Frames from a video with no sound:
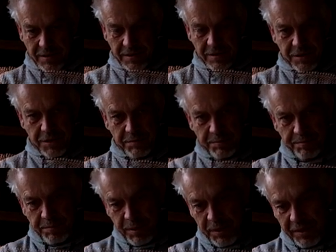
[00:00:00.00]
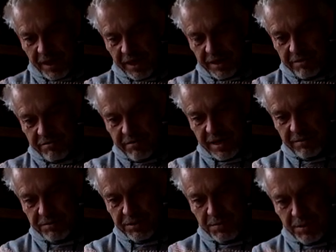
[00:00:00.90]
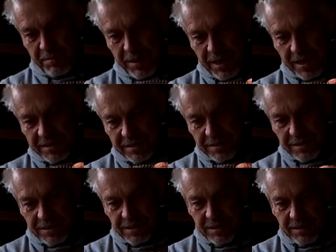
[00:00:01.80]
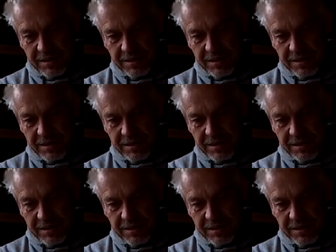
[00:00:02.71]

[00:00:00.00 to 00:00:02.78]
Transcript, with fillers: and I could put that around my plants